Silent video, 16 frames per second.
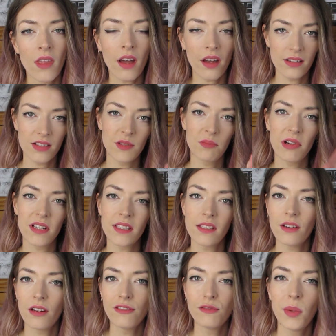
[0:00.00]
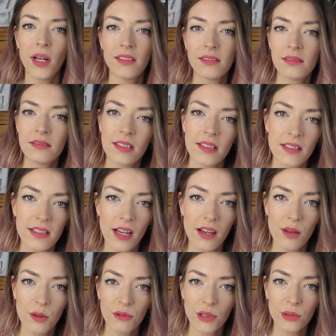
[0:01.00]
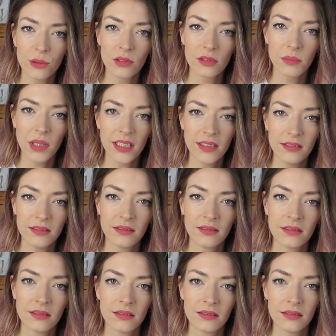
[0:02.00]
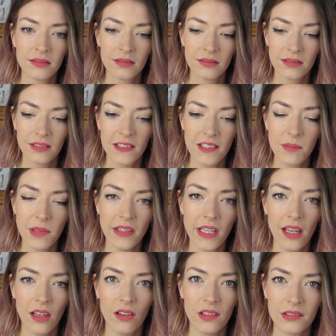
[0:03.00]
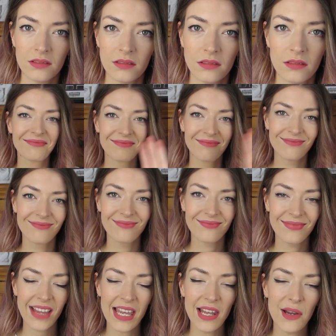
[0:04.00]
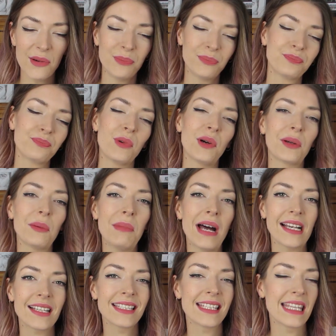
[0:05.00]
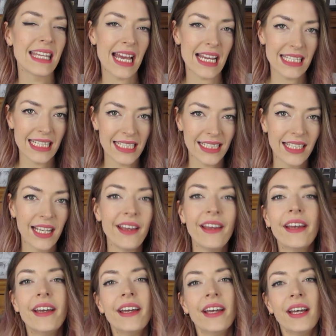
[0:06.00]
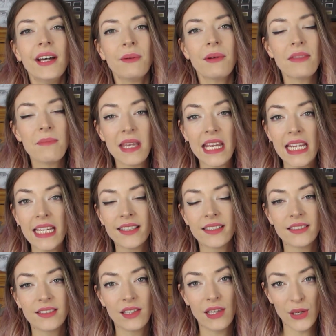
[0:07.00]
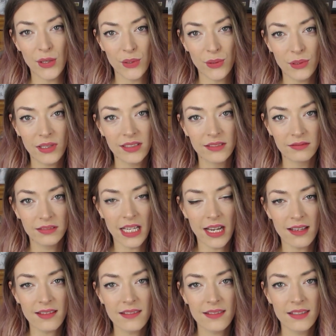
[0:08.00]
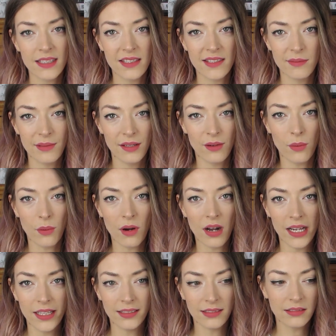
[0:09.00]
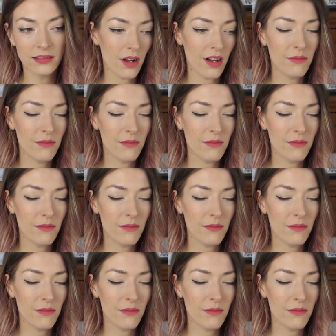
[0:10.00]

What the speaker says: I just pressed the off button instead of the record button. It's been that long. Hello, welcome back to the attic with me, Lou. Yes, it's been a while.